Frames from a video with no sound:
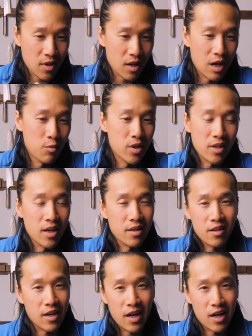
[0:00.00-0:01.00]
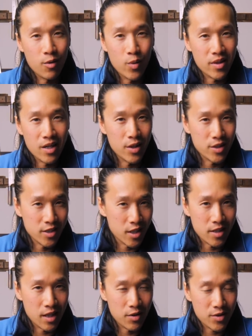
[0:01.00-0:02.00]
wouldn't get the Kai 1000,
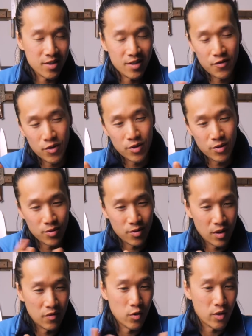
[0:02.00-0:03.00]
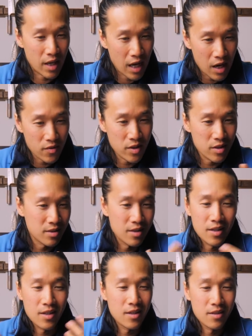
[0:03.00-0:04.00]
6000. you already have it,
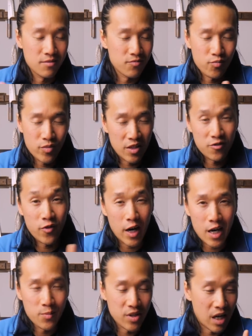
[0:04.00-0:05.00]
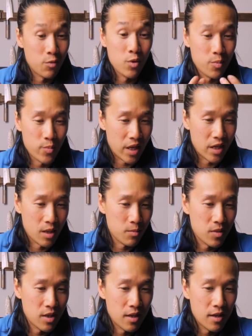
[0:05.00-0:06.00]
that's fine, but I wouldn't pick it
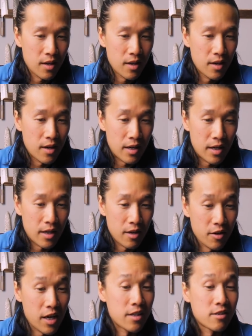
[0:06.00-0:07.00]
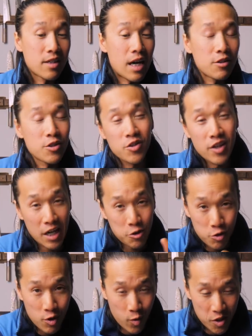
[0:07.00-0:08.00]
up. Okay, so now to the
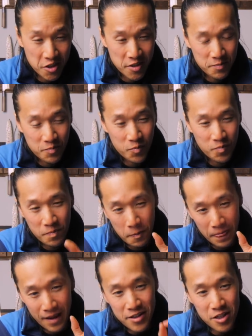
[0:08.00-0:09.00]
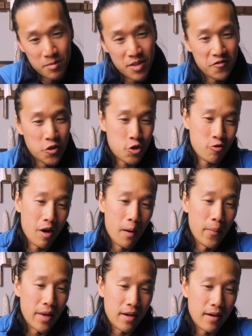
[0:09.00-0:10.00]
actual question. In terms of
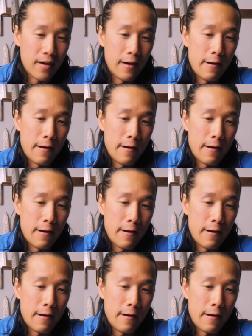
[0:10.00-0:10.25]
stropping,